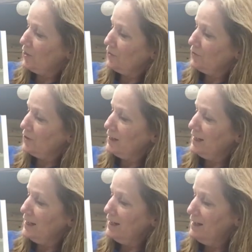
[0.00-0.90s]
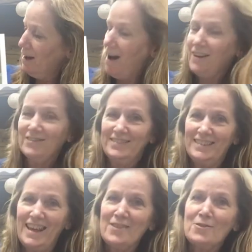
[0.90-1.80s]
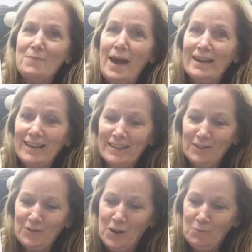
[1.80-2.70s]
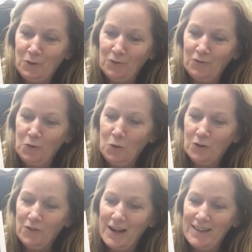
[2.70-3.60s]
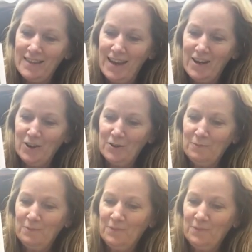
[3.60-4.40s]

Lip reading: 3, and the back end of number 4 right there.